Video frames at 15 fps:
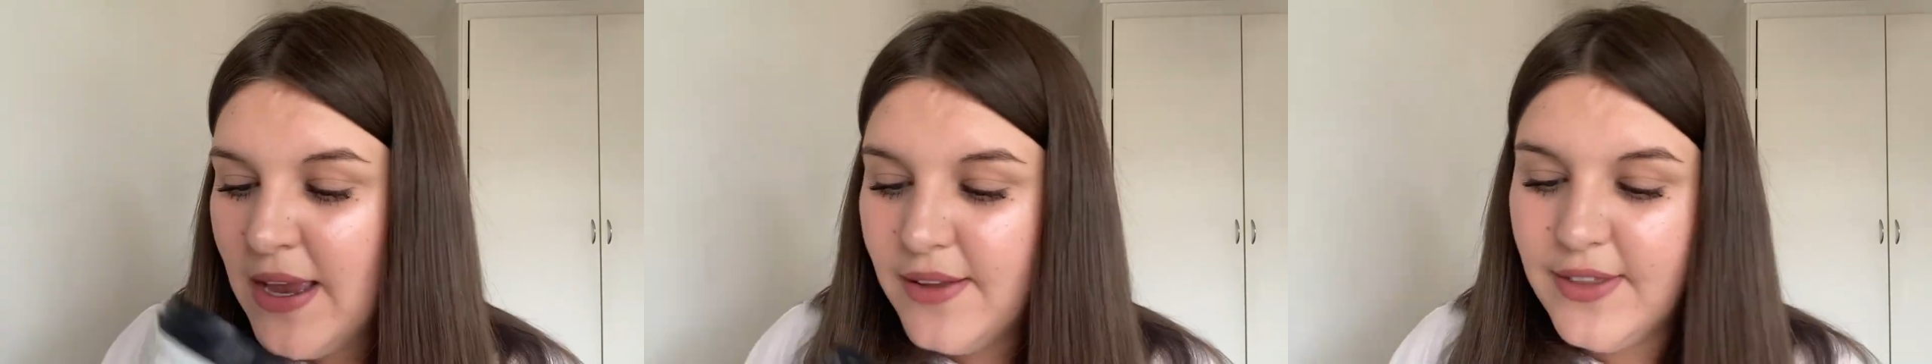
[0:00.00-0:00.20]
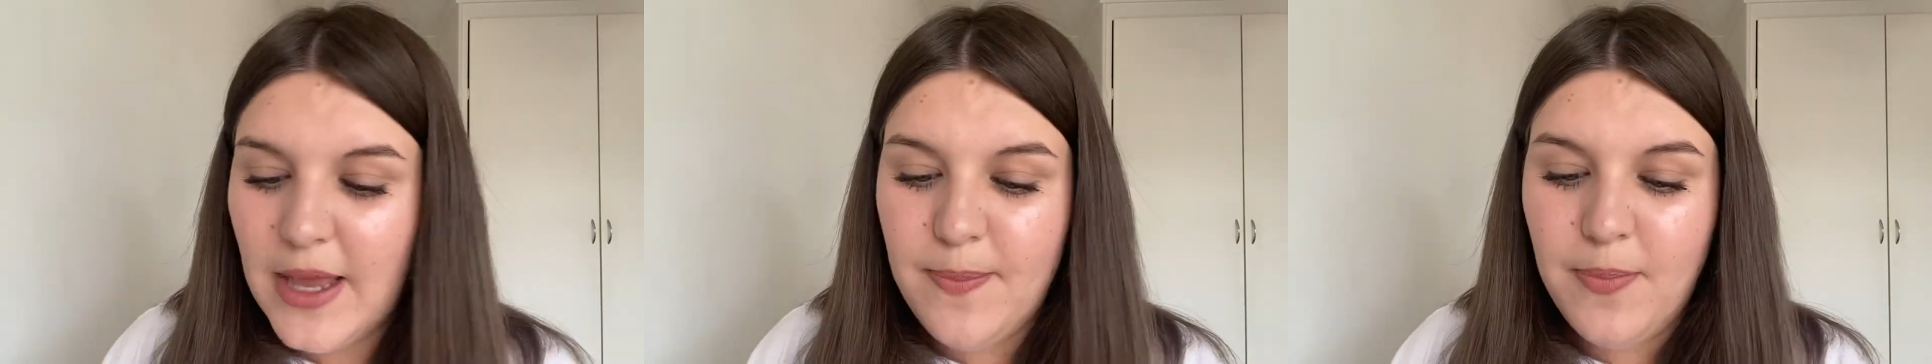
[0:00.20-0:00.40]

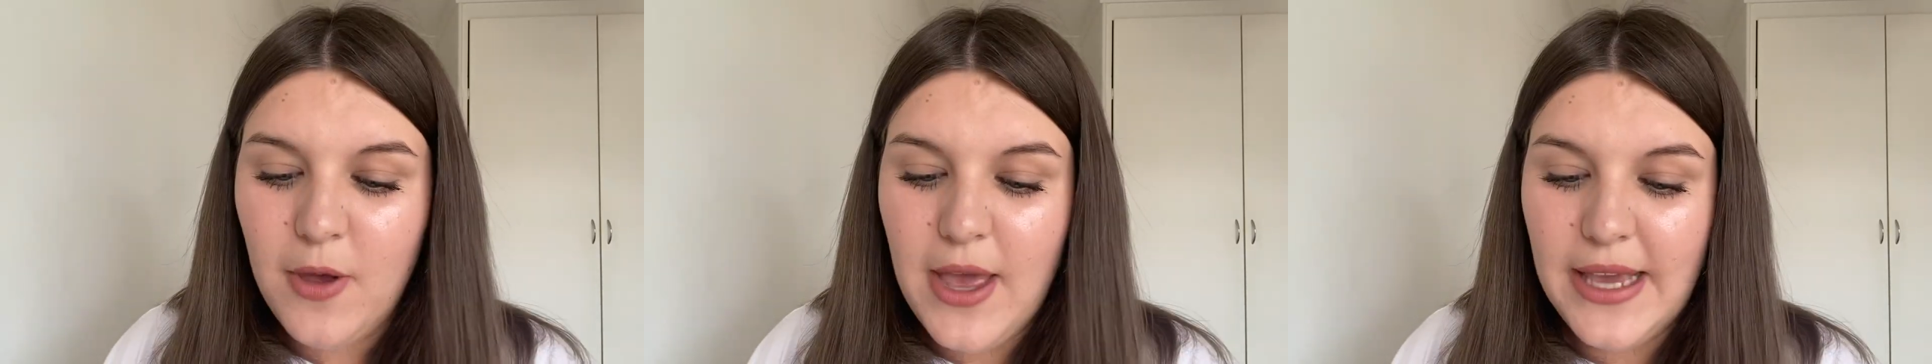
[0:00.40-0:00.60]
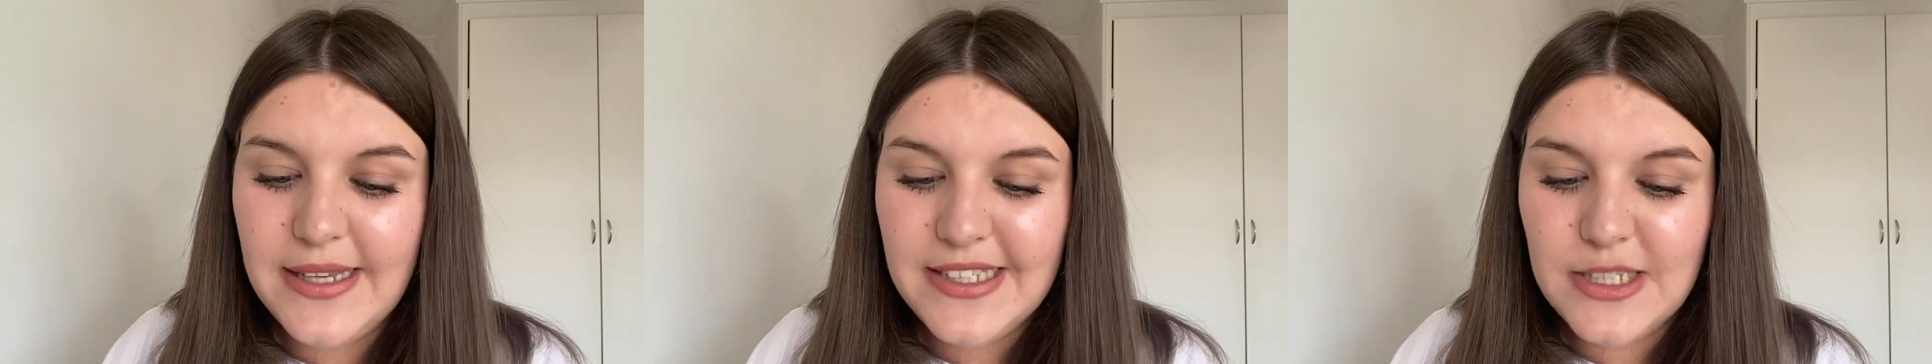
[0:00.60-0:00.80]
They
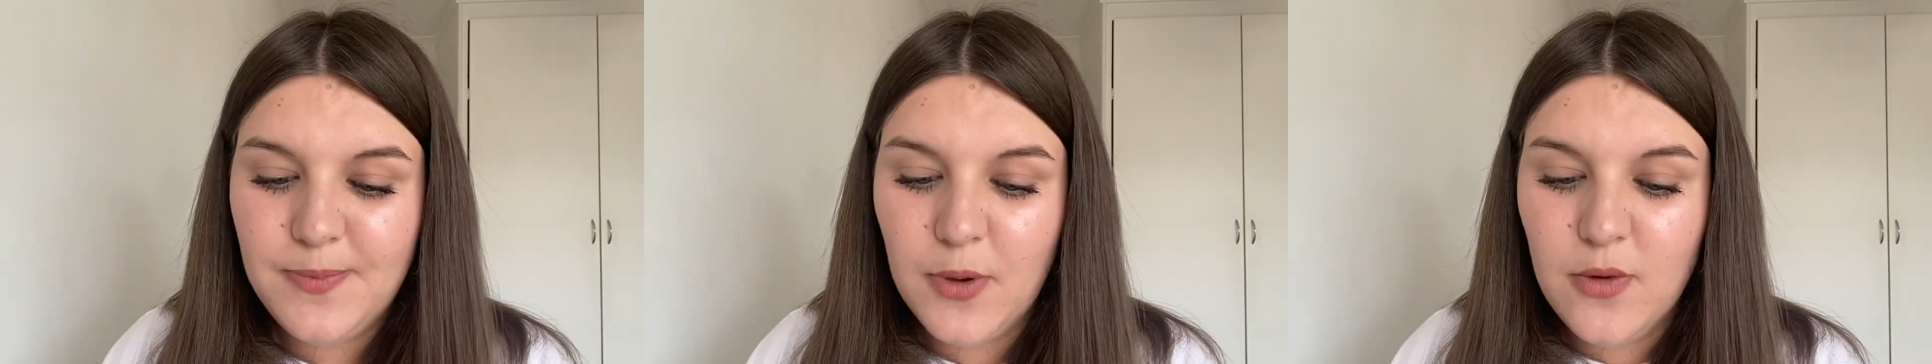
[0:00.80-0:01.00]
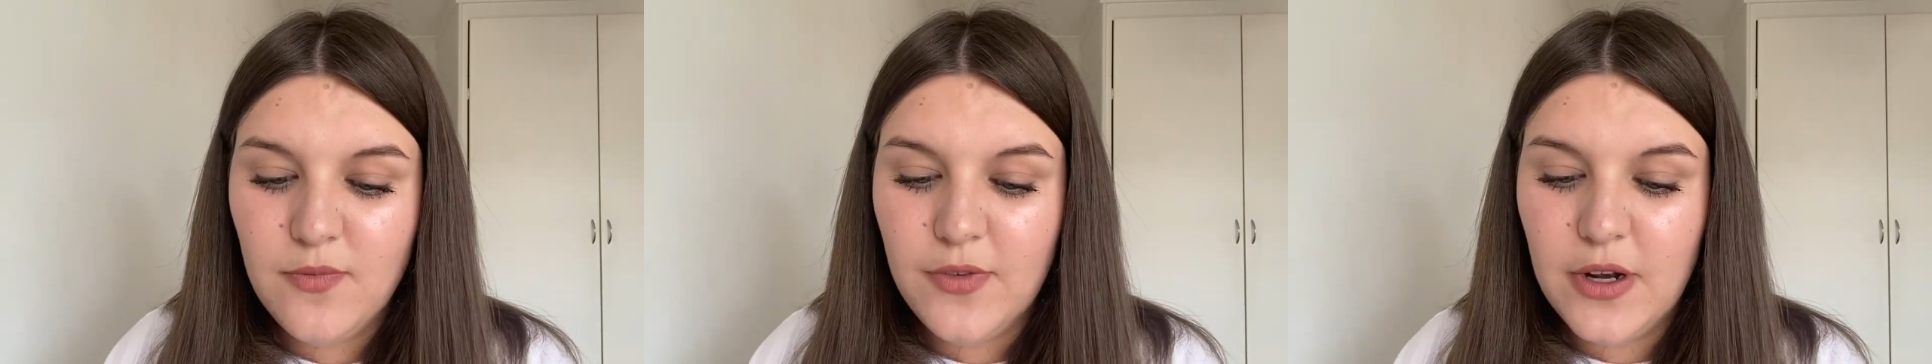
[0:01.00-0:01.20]
put a
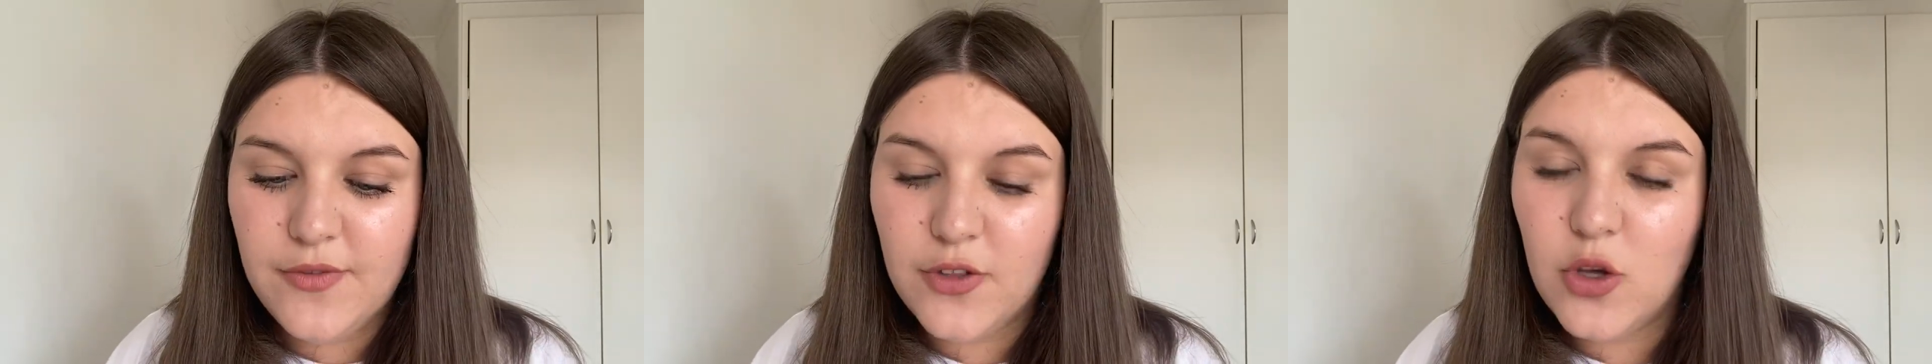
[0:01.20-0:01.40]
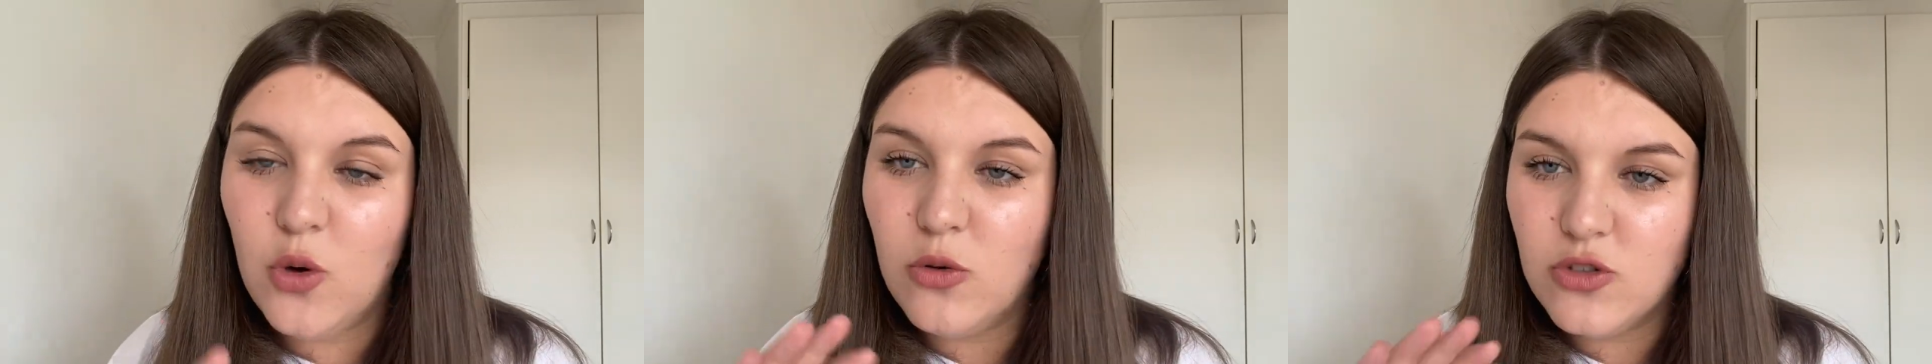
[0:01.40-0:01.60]
spoonful of
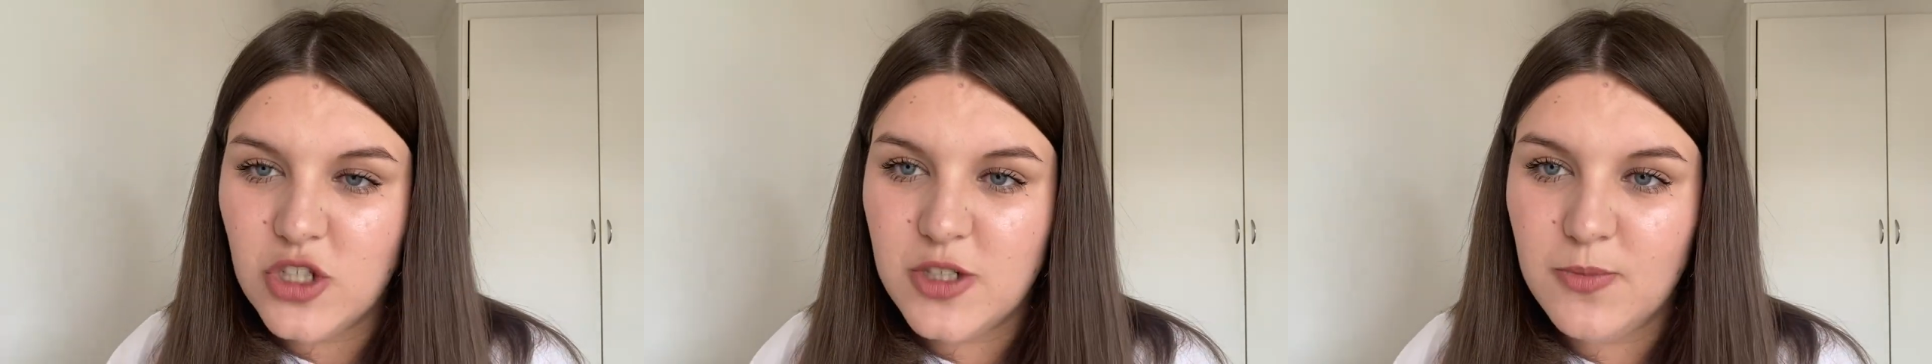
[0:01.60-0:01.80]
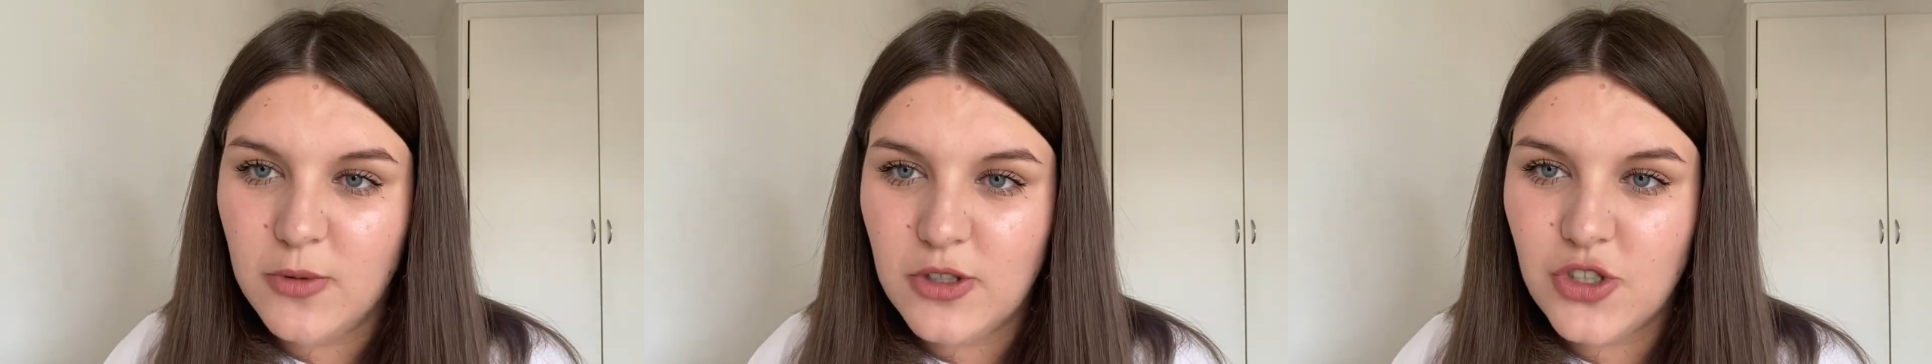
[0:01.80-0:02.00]
the
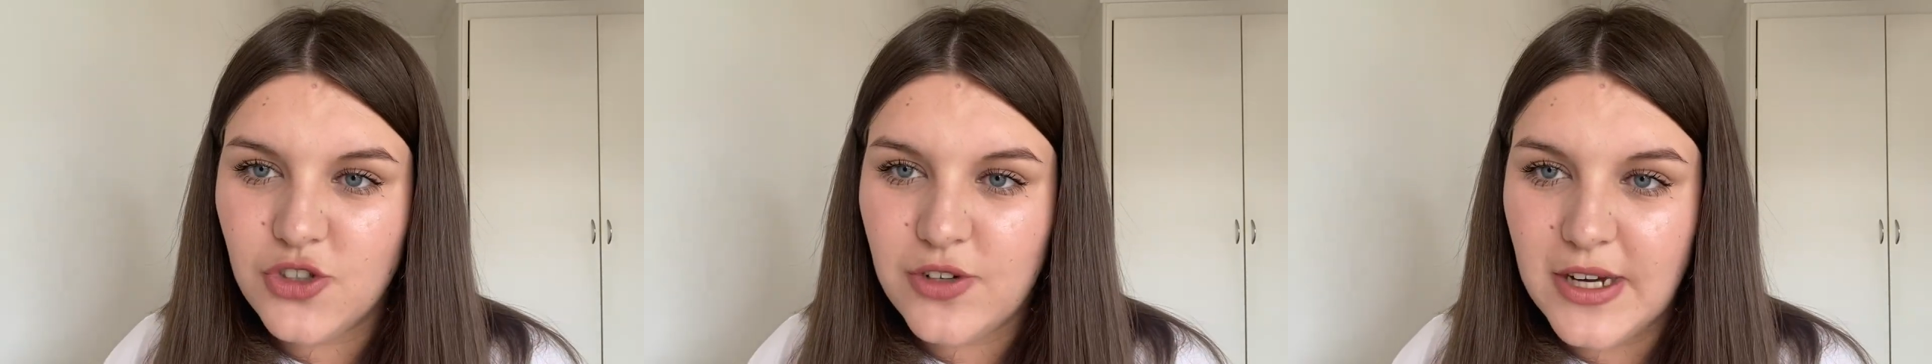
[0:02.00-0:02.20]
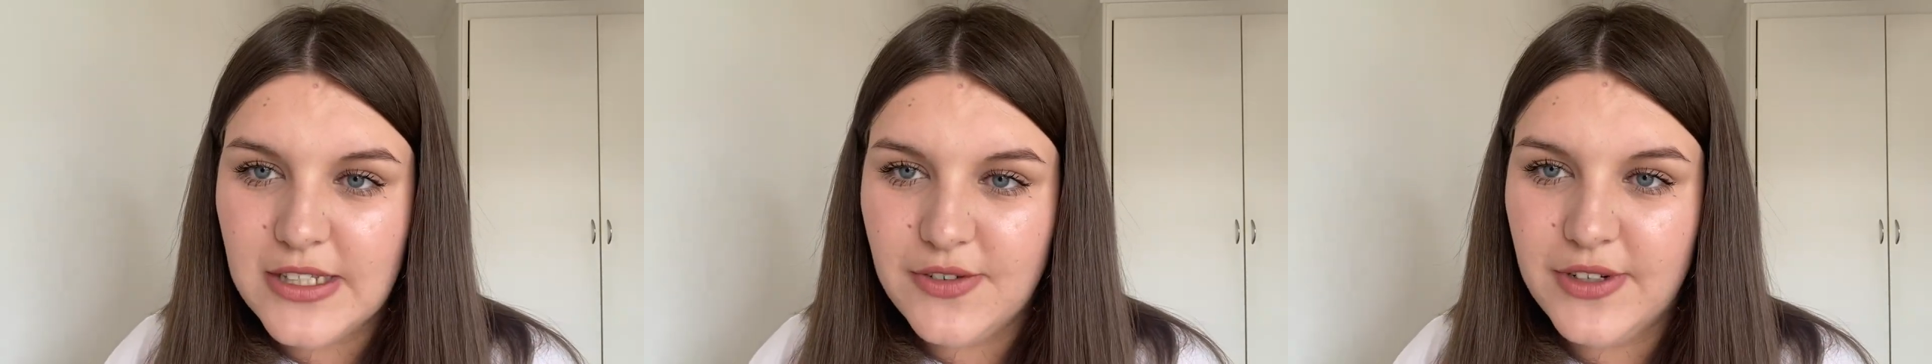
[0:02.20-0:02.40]
gorgeous
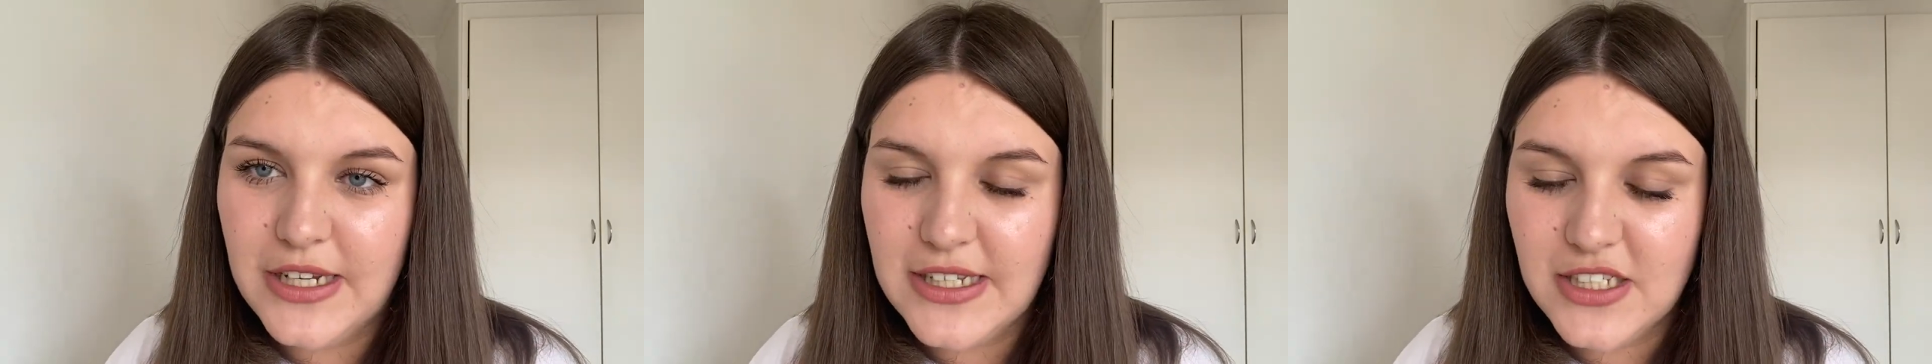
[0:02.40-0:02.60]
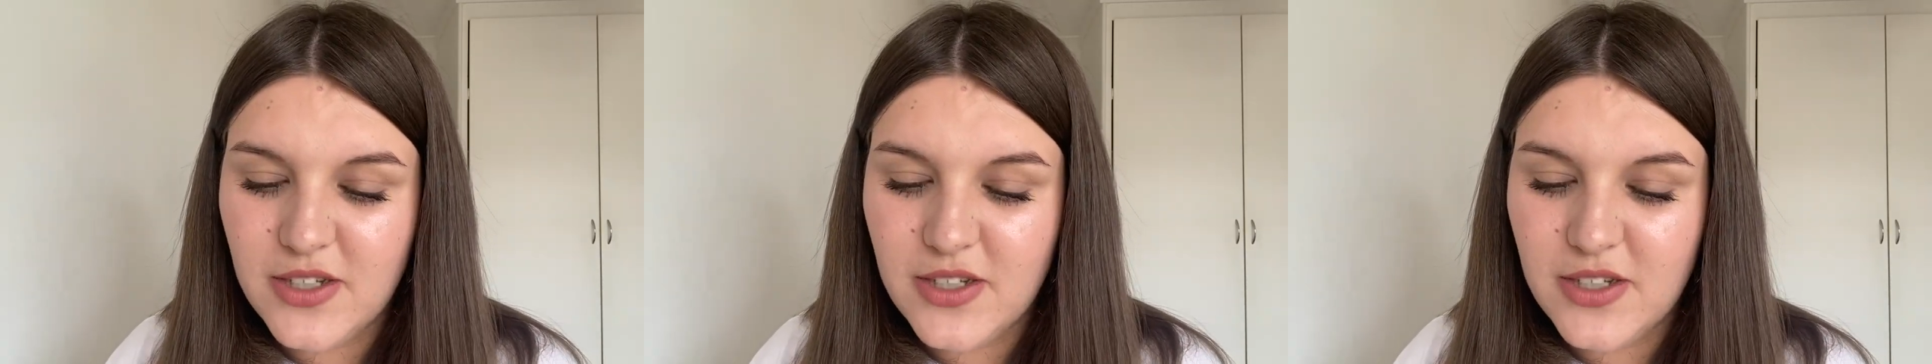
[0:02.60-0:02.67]
moisturiser in it,